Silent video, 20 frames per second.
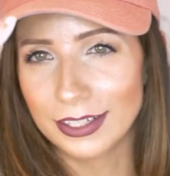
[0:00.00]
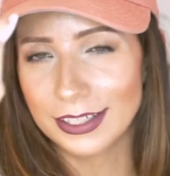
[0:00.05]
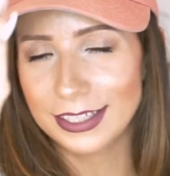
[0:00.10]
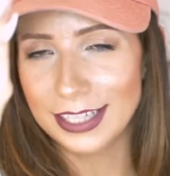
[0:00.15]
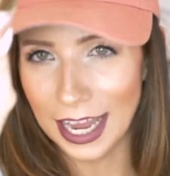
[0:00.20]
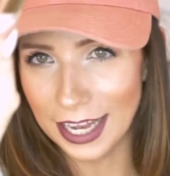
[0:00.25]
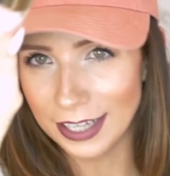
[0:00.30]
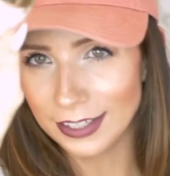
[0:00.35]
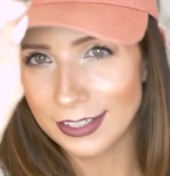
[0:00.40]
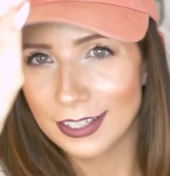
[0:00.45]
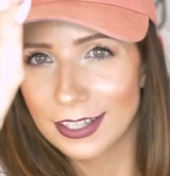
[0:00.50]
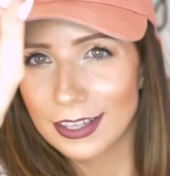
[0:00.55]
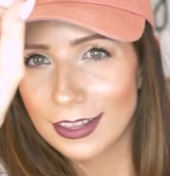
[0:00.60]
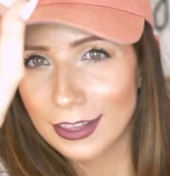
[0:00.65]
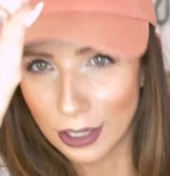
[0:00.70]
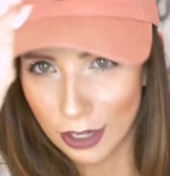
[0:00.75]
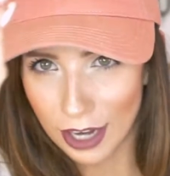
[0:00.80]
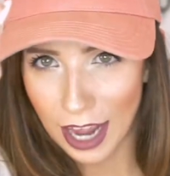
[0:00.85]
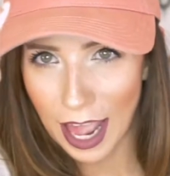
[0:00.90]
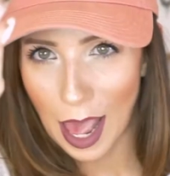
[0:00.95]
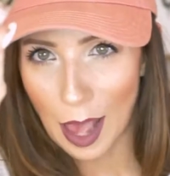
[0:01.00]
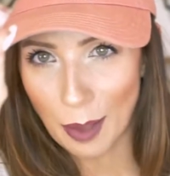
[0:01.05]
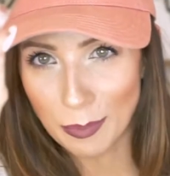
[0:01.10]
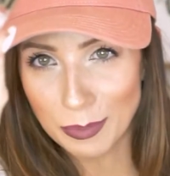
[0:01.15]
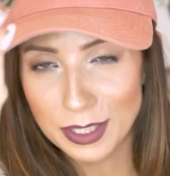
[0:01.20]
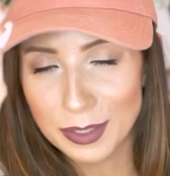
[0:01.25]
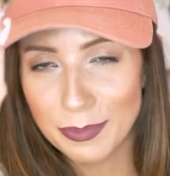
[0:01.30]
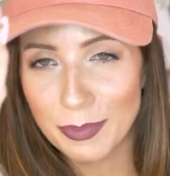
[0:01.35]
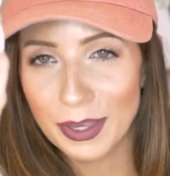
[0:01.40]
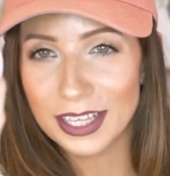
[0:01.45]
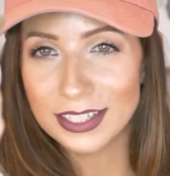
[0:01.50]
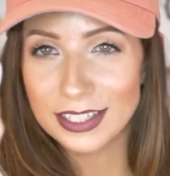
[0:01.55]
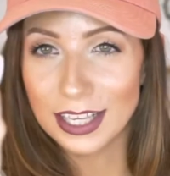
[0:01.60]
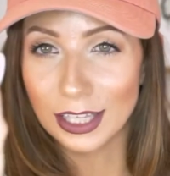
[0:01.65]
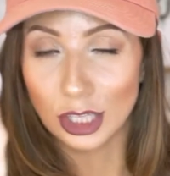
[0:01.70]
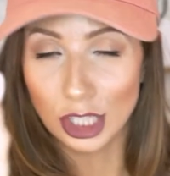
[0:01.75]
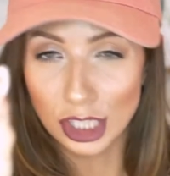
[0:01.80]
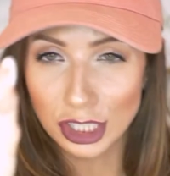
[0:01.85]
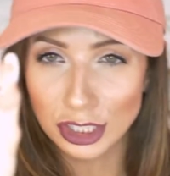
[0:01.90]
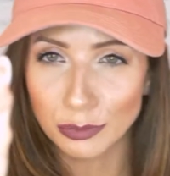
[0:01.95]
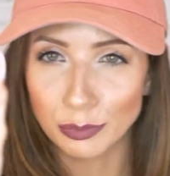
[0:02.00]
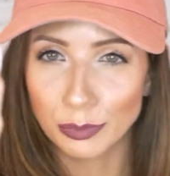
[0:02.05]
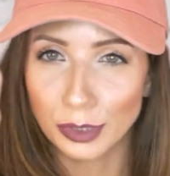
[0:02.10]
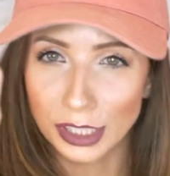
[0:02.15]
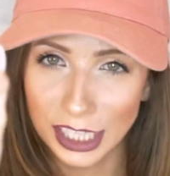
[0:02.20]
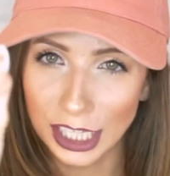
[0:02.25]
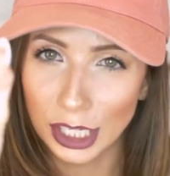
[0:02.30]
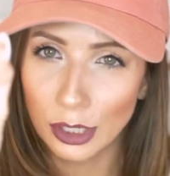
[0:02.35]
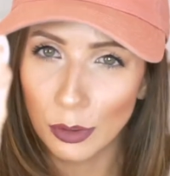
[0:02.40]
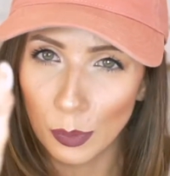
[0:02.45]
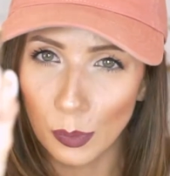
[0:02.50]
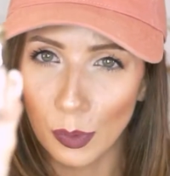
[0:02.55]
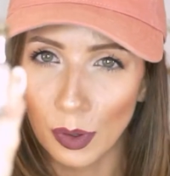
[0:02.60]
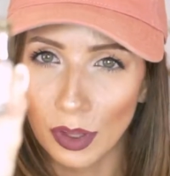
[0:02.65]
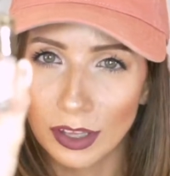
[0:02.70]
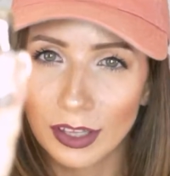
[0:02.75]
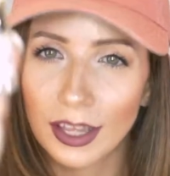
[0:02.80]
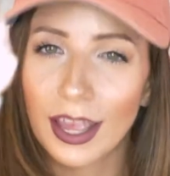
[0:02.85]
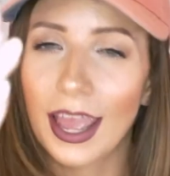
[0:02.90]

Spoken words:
dent their caps because it looks really cool.